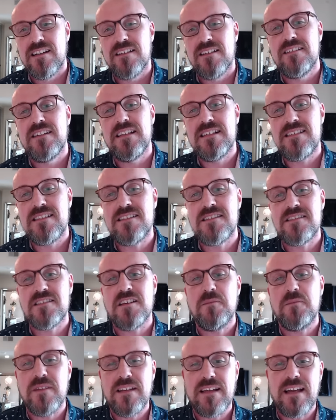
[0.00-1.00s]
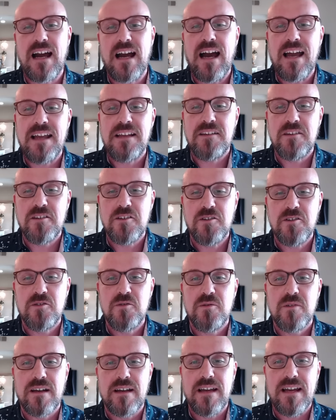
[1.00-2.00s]
This is something I
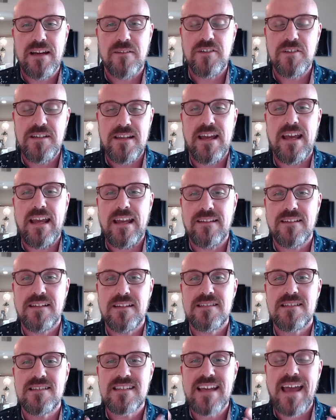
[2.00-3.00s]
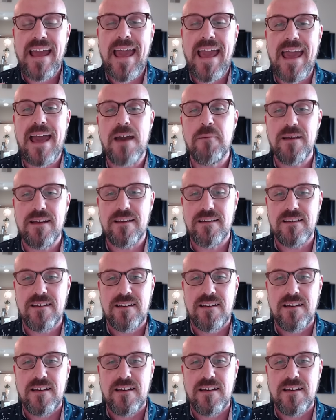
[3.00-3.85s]
do every day. This is a habit.